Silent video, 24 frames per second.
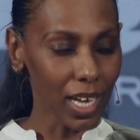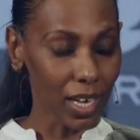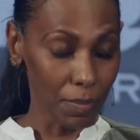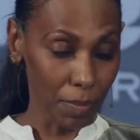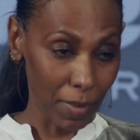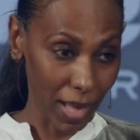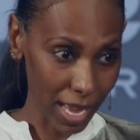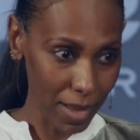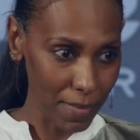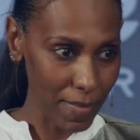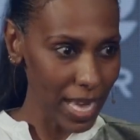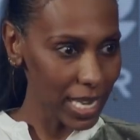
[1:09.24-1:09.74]

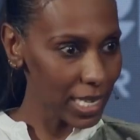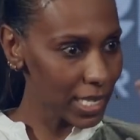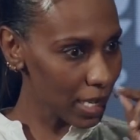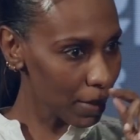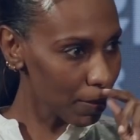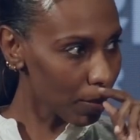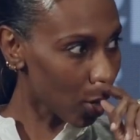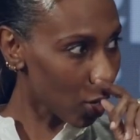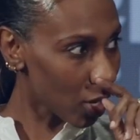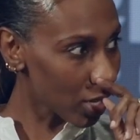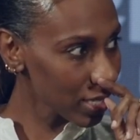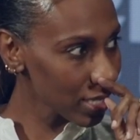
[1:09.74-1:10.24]
my amazing
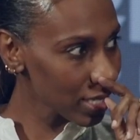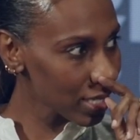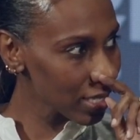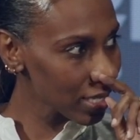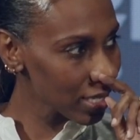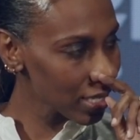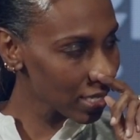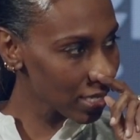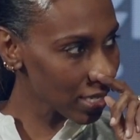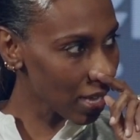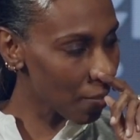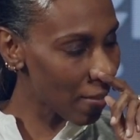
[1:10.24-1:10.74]
boss
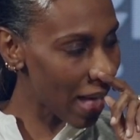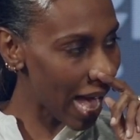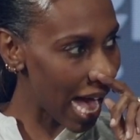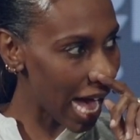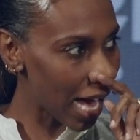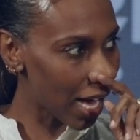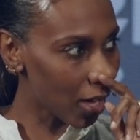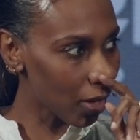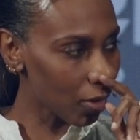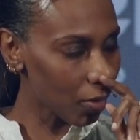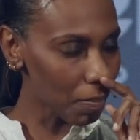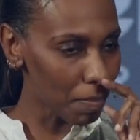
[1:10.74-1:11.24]

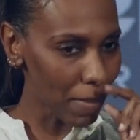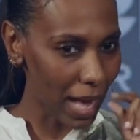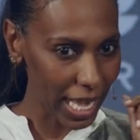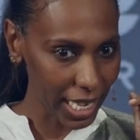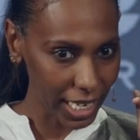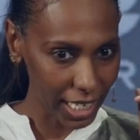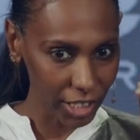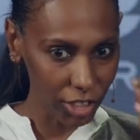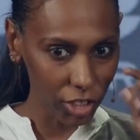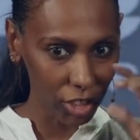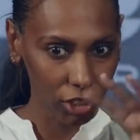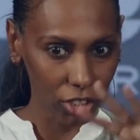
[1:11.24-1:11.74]
somehow
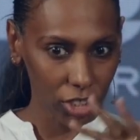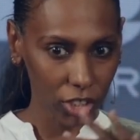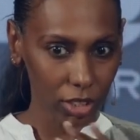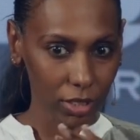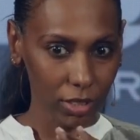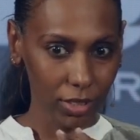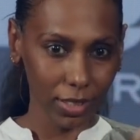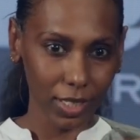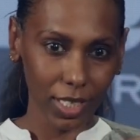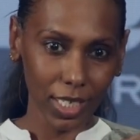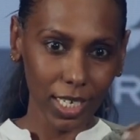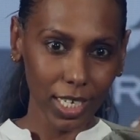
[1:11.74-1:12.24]
managed
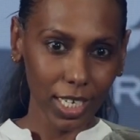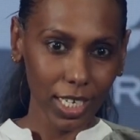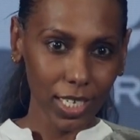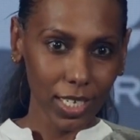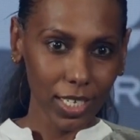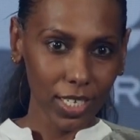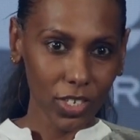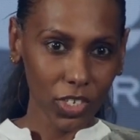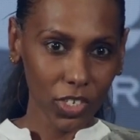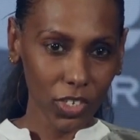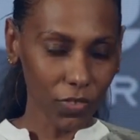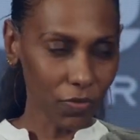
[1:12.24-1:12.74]

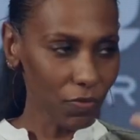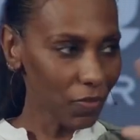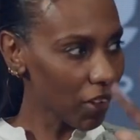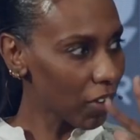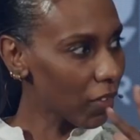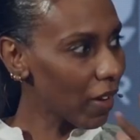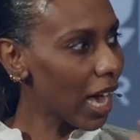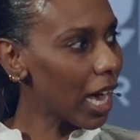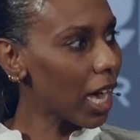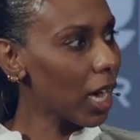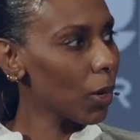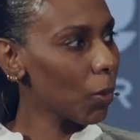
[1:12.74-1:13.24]
to
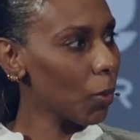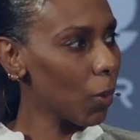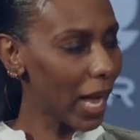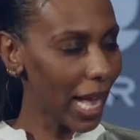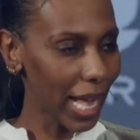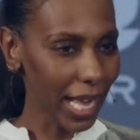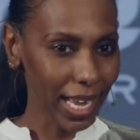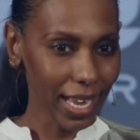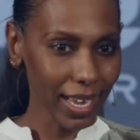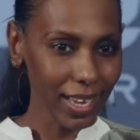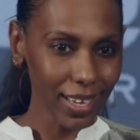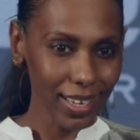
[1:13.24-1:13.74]
figure out a
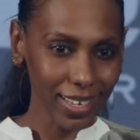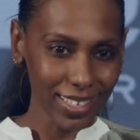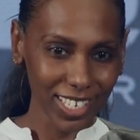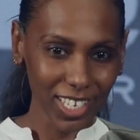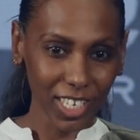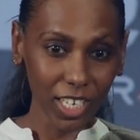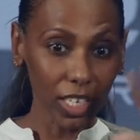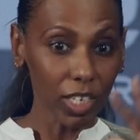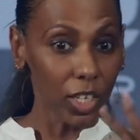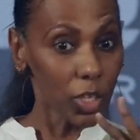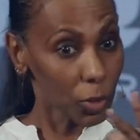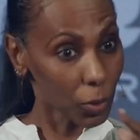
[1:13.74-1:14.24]
way
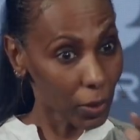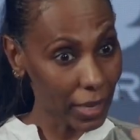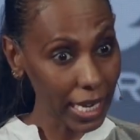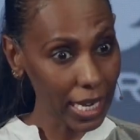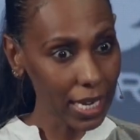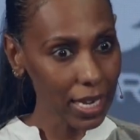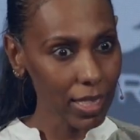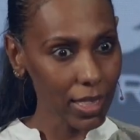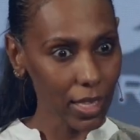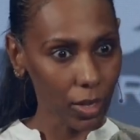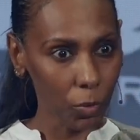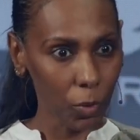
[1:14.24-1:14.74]
to
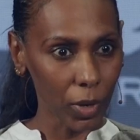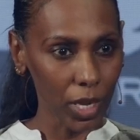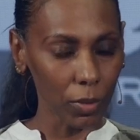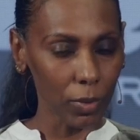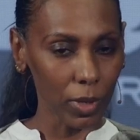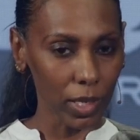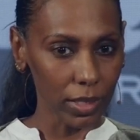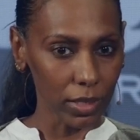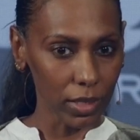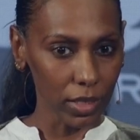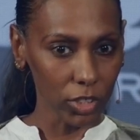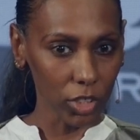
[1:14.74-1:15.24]
agree that we
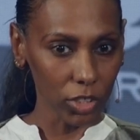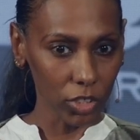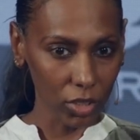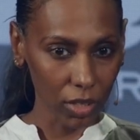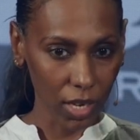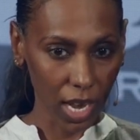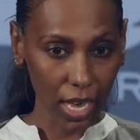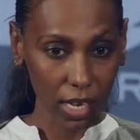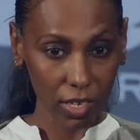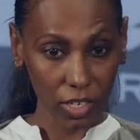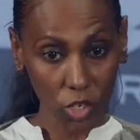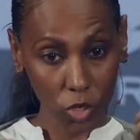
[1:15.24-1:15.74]
would
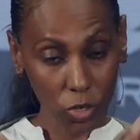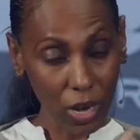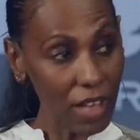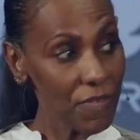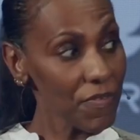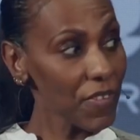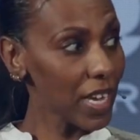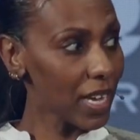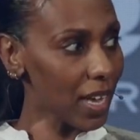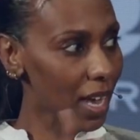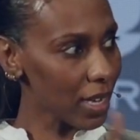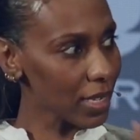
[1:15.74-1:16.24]

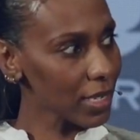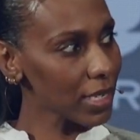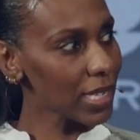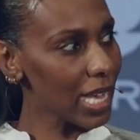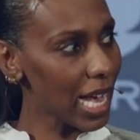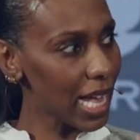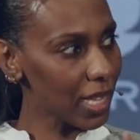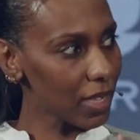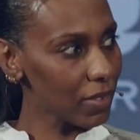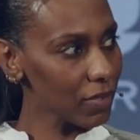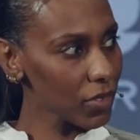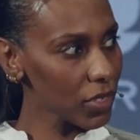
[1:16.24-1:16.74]
traffic
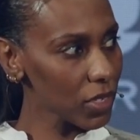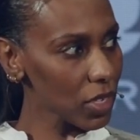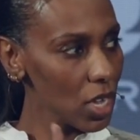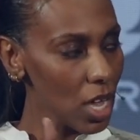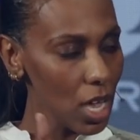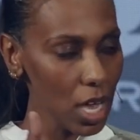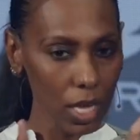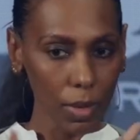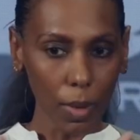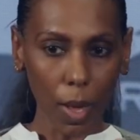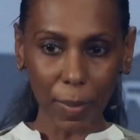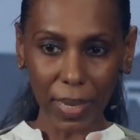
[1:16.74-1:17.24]
ourselves.
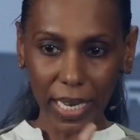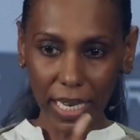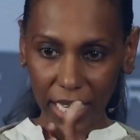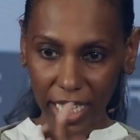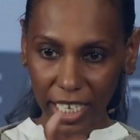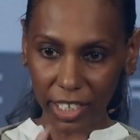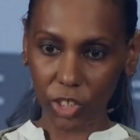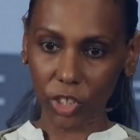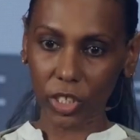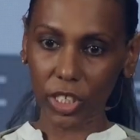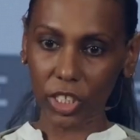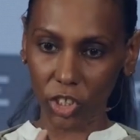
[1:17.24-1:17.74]
I mean,
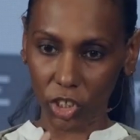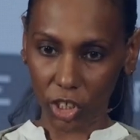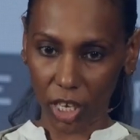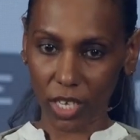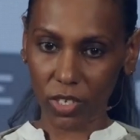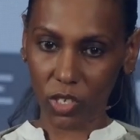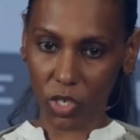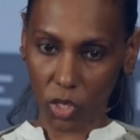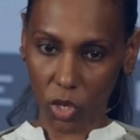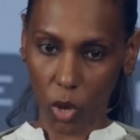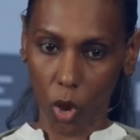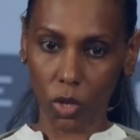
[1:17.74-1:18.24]
literally
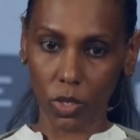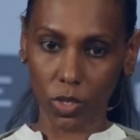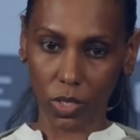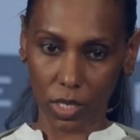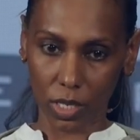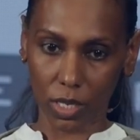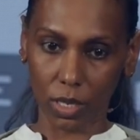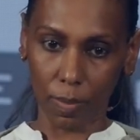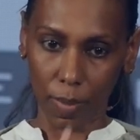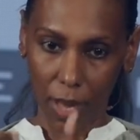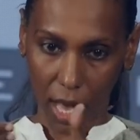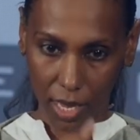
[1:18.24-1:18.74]
just
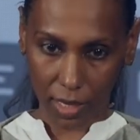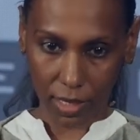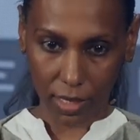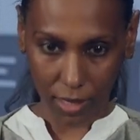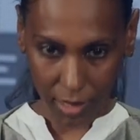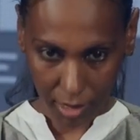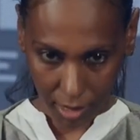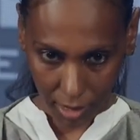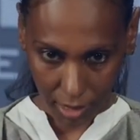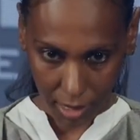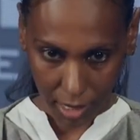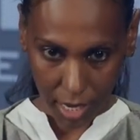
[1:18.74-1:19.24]
onto the
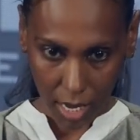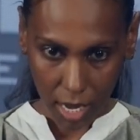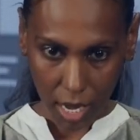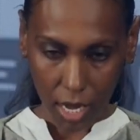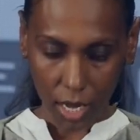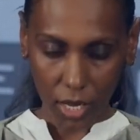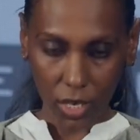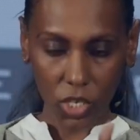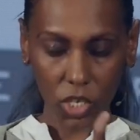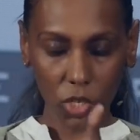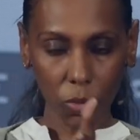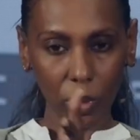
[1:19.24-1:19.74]
bus.
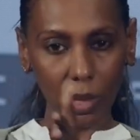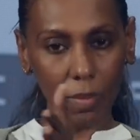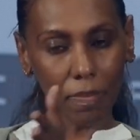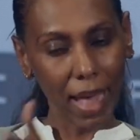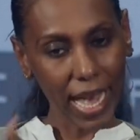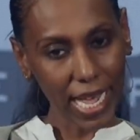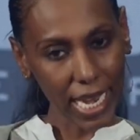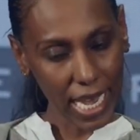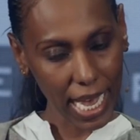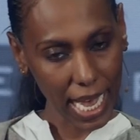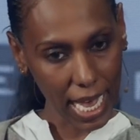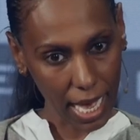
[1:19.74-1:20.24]
So we
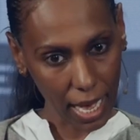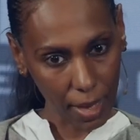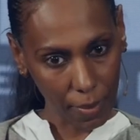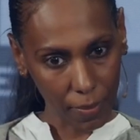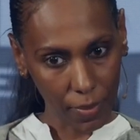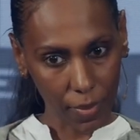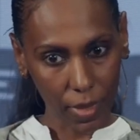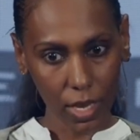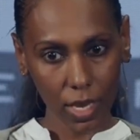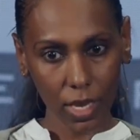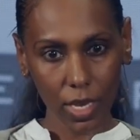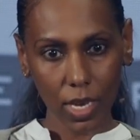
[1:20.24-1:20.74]
met
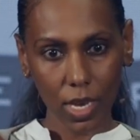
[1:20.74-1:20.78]
him